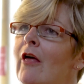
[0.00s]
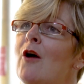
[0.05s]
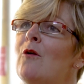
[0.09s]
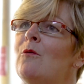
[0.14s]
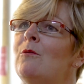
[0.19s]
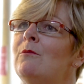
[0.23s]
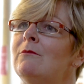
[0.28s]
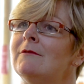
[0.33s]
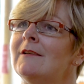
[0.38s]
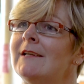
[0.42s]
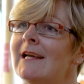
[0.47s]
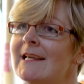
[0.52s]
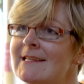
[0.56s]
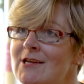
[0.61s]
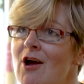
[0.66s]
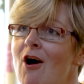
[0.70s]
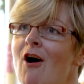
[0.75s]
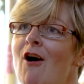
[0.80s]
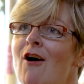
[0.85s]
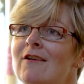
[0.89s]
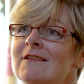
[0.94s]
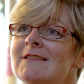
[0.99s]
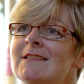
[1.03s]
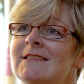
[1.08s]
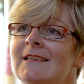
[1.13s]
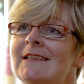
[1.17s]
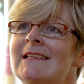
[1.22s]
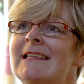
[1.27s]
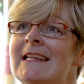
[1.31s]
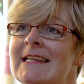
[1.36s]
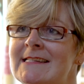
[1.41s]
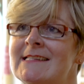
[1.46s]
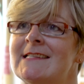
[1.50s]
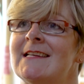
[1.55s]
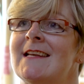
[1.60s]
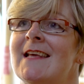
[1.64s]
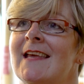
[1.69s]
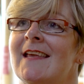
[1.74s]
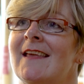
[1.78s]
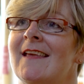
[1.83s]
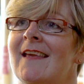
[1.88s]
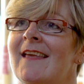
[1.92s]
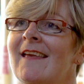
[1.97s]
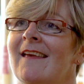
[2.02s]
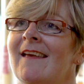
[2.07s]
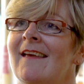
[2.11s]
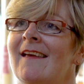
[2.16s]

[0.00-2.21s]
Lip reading: though it's hard listening,